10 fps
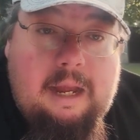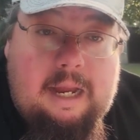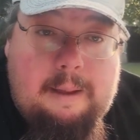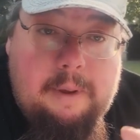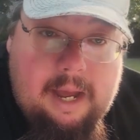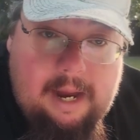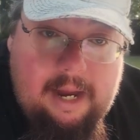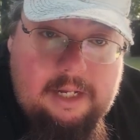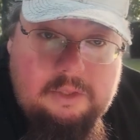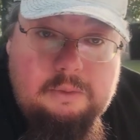And I'm not
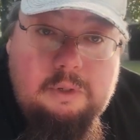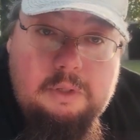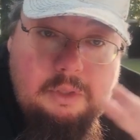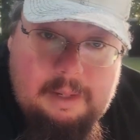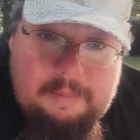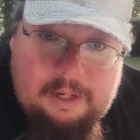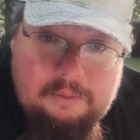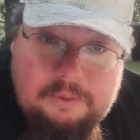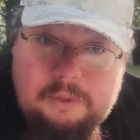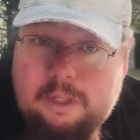hassle, so I'm not
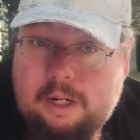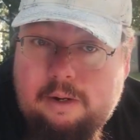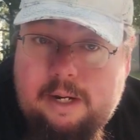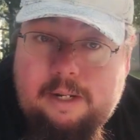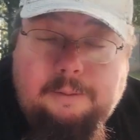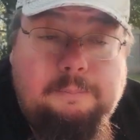going to do that right now.